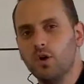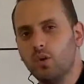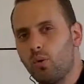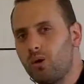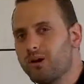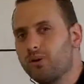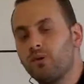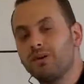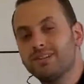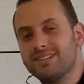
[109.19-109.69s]

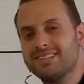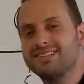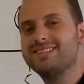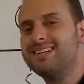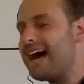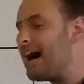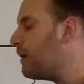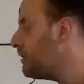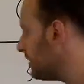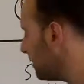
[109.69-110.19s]
What I want to
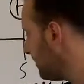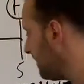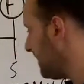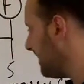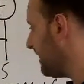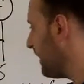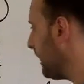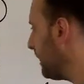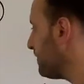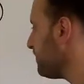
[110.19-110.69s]
tell you
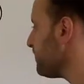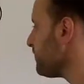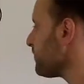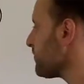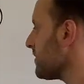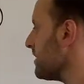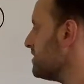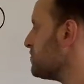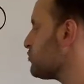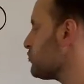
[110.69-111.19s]
here
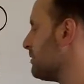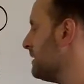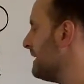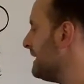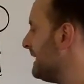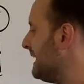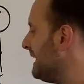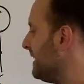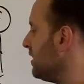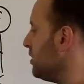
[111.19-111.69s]
is
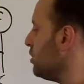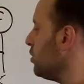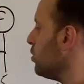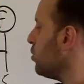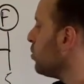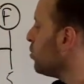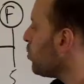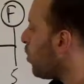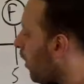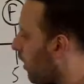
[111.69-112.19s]
really
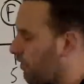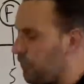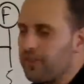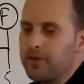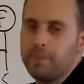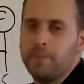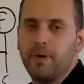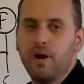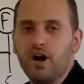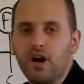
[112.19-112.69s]
what
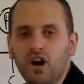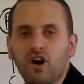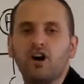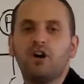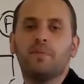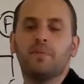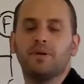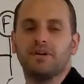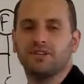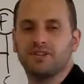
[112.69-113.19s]
the
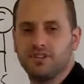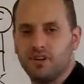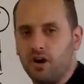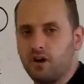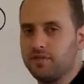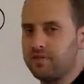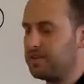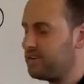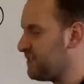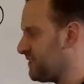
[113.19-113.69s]
purpose
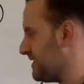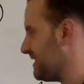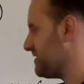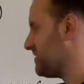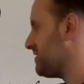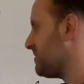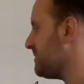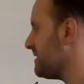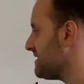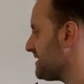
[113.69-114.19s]
of the
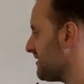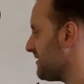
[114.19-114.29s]
system is.